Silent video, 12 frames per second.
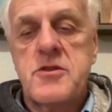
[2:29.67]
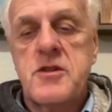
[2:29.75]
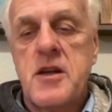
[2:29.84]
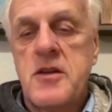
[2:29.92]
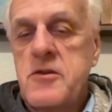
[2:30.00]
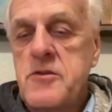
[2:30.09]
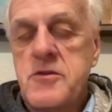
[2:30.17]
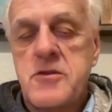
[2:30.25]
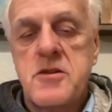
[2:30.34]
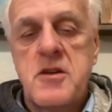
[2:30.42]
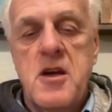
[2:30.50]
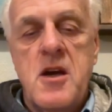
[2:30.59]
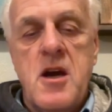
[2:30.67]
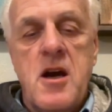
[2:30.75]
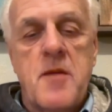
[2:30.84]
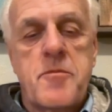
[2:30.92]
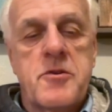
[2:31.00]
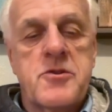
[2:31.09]
that I use
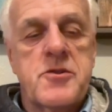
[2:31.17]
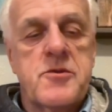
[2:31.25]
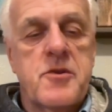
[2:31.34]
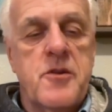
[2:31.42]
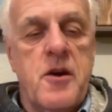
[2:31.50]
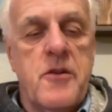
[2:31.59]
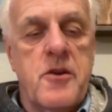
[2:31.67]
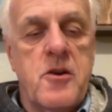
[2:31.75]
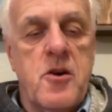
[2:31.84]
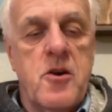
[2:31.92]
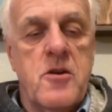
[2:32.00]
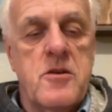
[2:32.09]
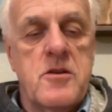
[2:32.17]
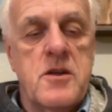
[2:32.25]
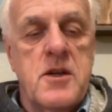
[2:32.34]
are purchased on the card.